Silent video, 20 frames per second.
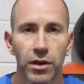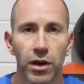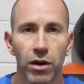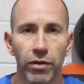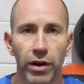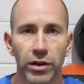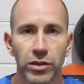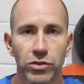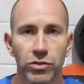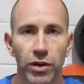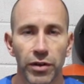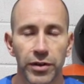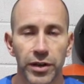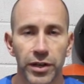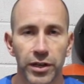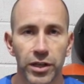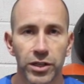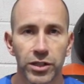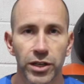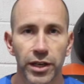around strength and
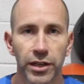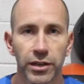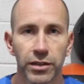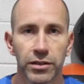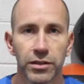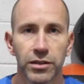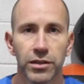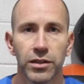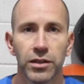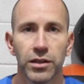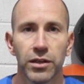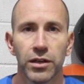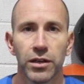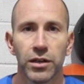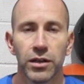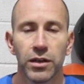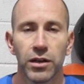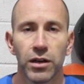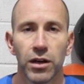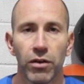conditioning,
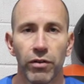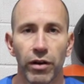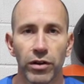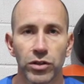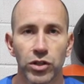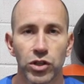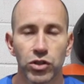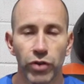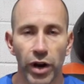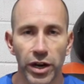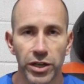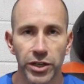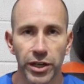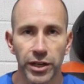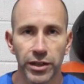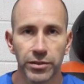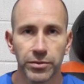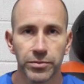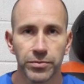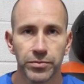around stretching,